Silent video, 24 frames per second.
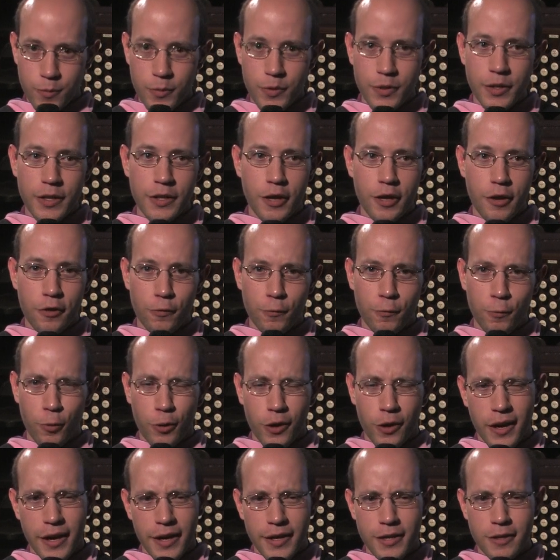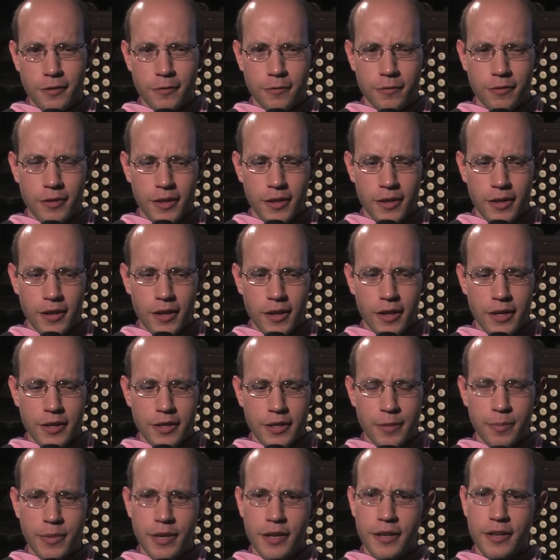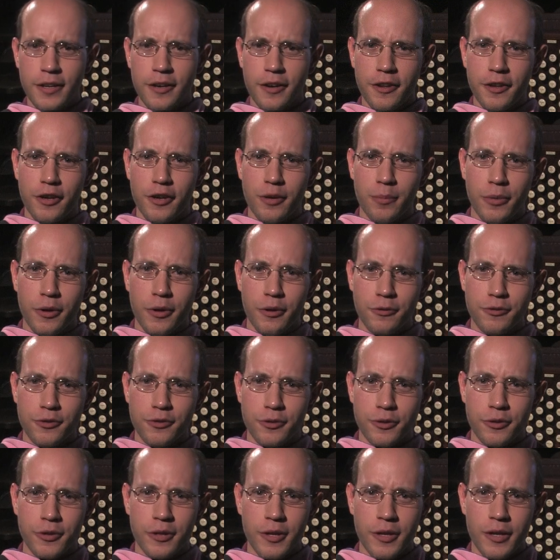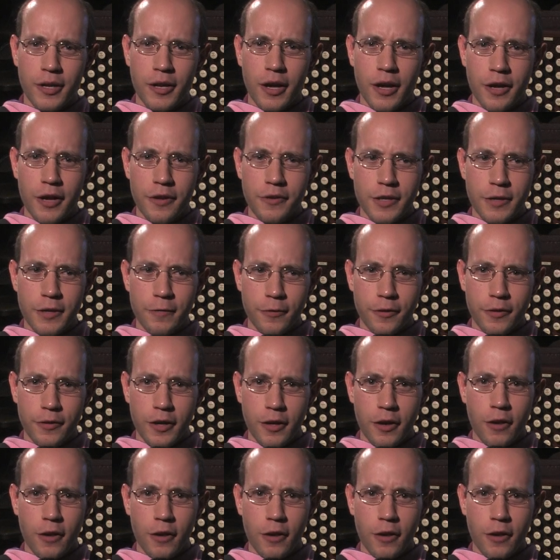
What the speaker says: In the other 4, kind of, depending on the composer, differed.